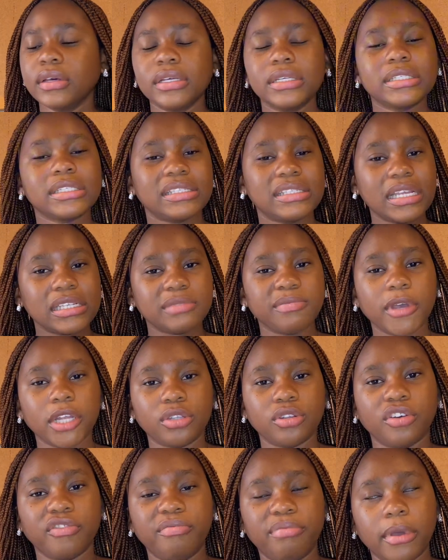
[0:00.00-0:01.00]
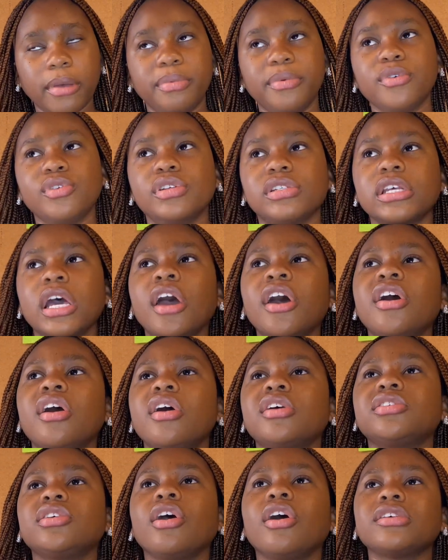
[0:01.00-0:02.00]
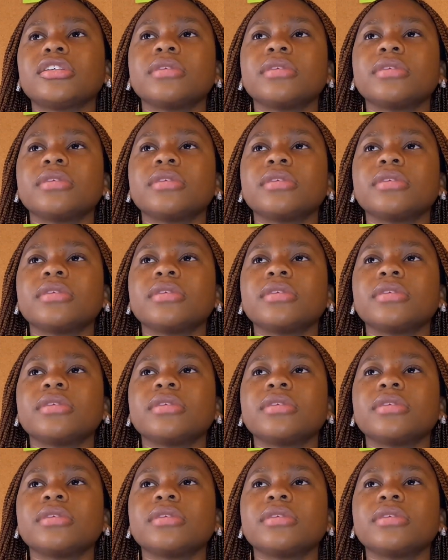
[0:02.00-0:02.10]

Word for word: statement of purpose so your